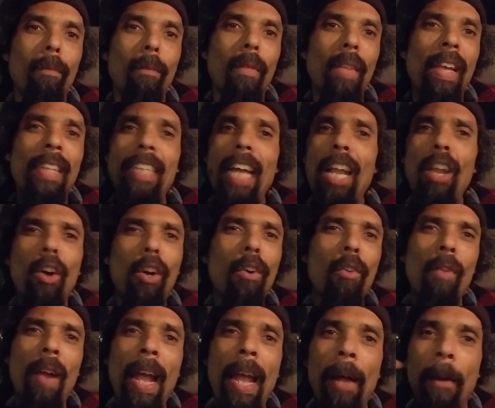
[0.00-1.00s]
As I look
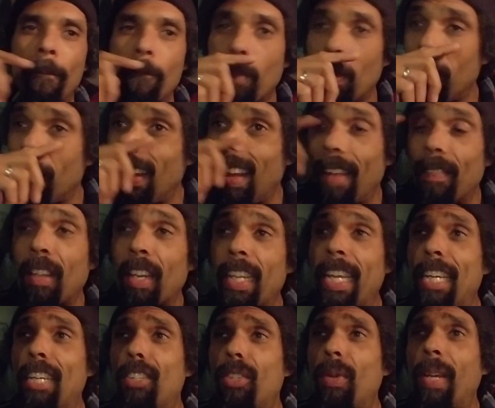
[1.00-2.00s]
around, the
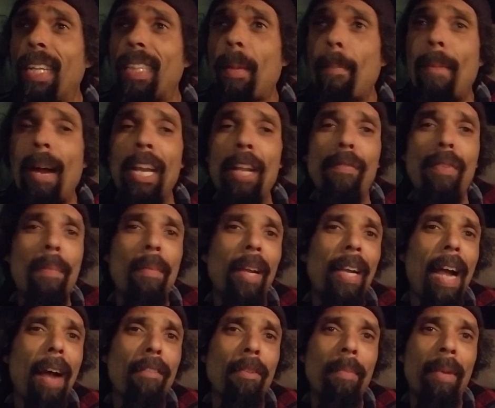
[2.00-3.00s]
leaders who get the money from the
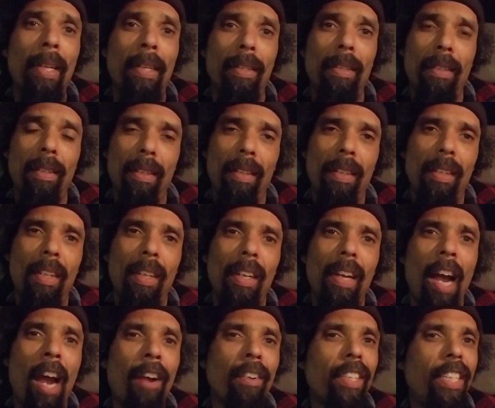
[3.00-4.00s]
government
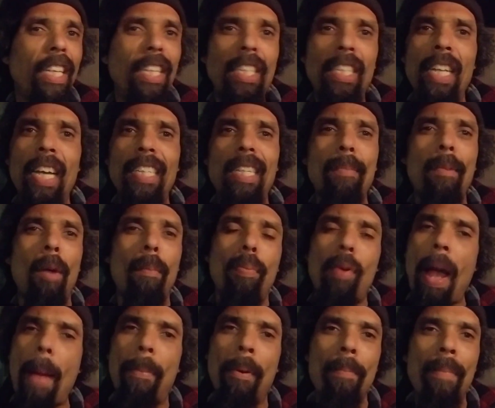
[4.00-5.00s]
aren't teaching us about
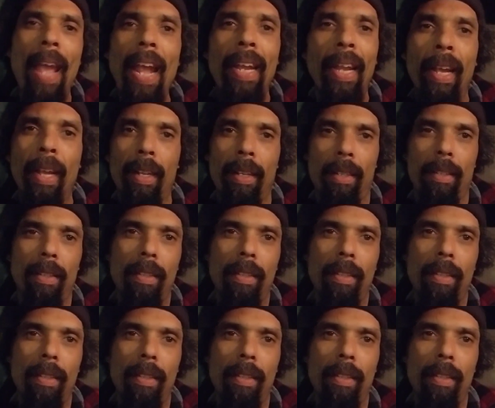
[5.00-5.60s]
proper mating.